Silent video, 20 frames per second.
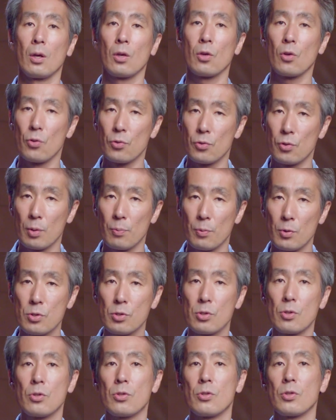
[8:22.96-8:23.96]

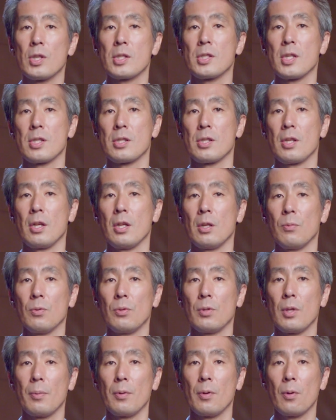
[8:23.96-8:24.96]
contribution to the sustainable
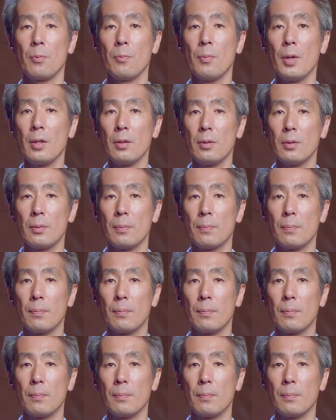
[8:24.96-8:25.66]
development,